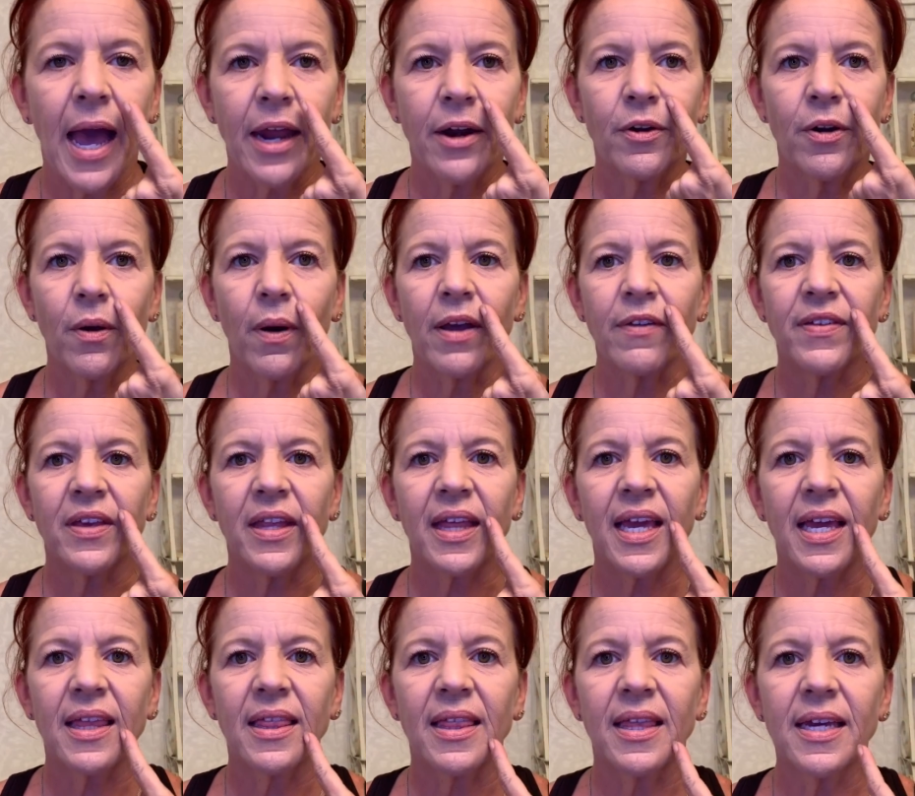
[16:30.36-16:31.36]
I don't know. I feel
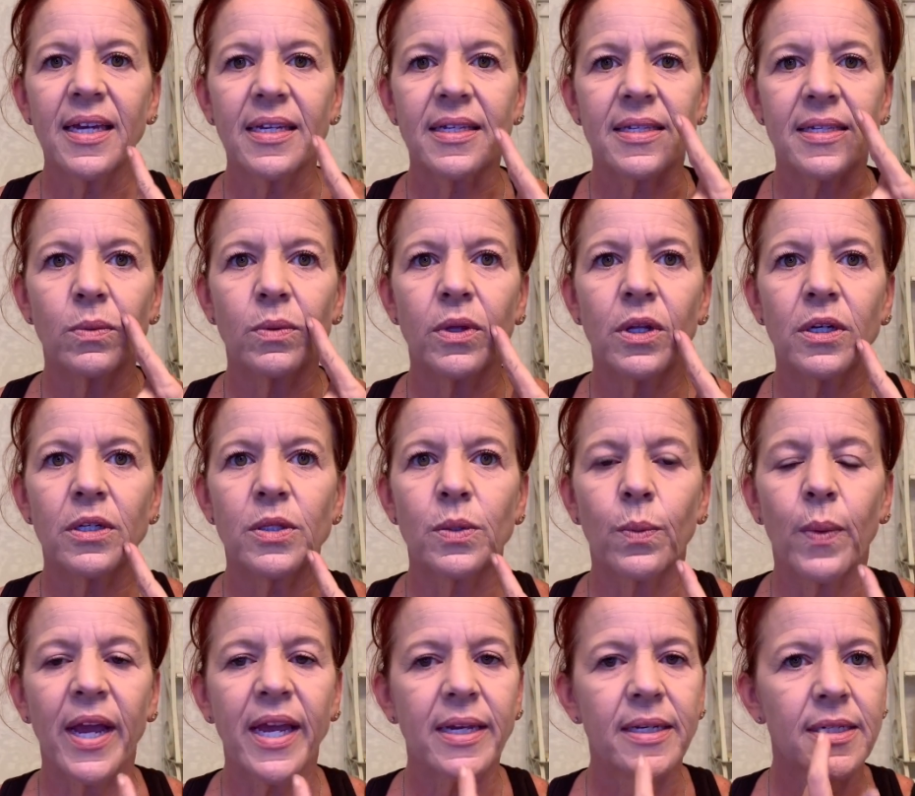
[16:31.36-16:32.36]
like this looks
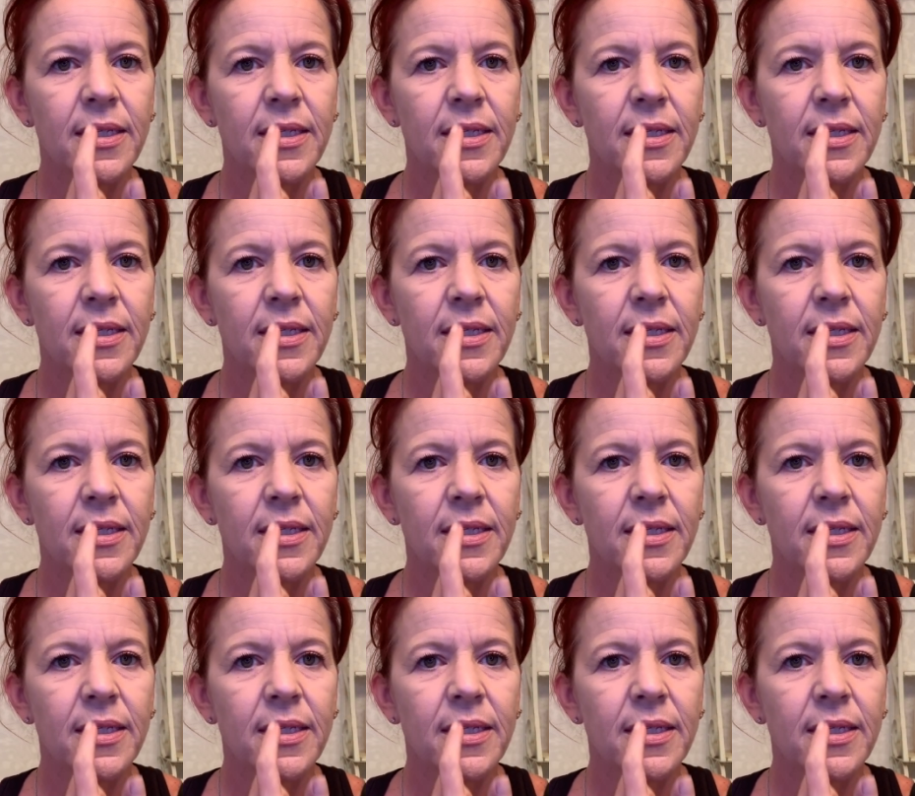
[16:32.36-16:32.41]
way